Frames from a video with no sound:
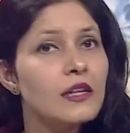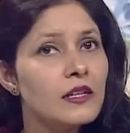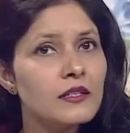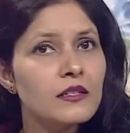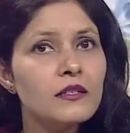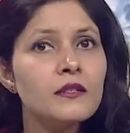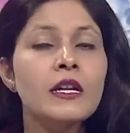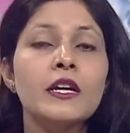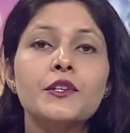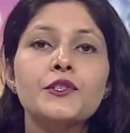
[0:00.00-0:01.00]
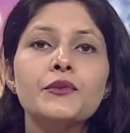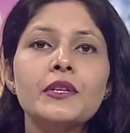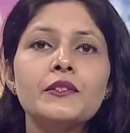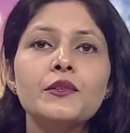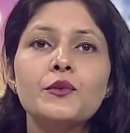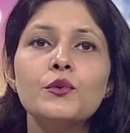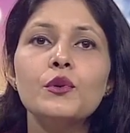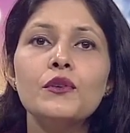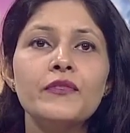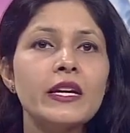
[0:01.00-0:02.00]
Learners, during the
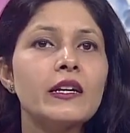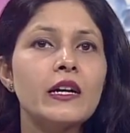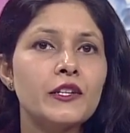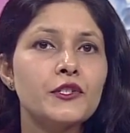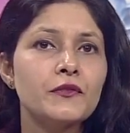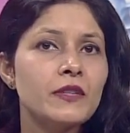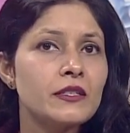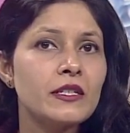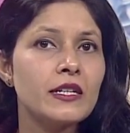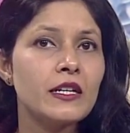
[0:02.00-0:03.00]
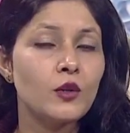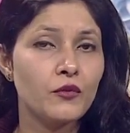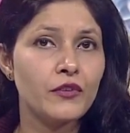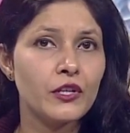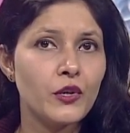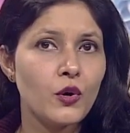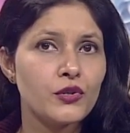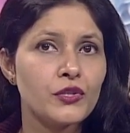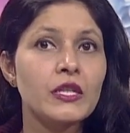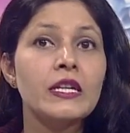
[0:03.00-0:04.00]
rule of King Harshavardhana of Kannauj,